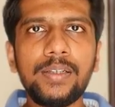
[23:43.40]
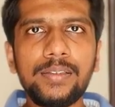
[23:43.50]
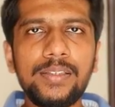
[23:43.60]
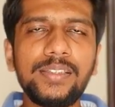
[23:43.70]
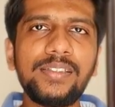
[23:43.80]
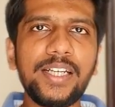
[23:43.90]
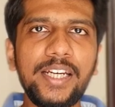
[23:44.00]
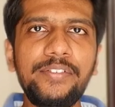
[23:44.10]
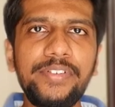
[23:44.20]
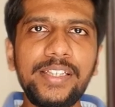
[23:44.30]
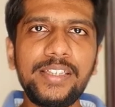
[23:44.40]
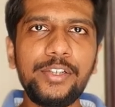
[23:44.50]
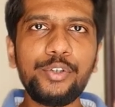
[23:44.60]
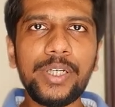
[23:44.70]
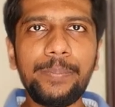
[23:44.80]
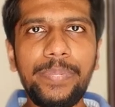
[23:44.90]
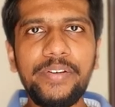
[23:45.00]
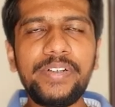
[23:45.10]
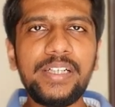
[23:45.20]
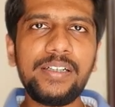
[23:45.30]
The second way that you can
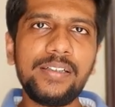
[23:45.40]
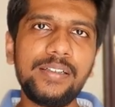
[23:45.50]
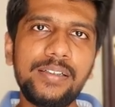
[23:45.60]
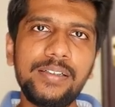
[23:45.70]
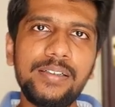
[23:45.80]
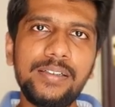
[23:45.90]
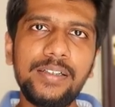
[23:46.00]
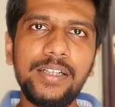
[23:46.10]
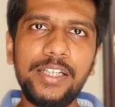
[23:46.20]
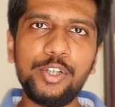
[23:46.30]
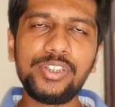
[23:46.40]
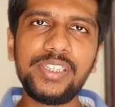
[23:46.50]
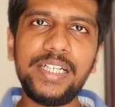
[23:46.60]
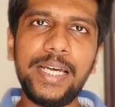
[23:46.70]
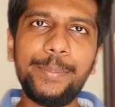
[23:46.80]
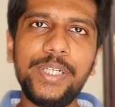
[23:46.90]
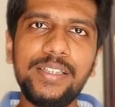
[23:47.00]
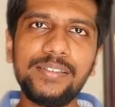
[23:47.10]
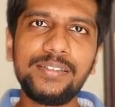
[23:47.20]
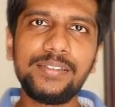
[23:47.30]
prevent early onset
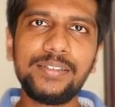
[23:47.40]
diabetes,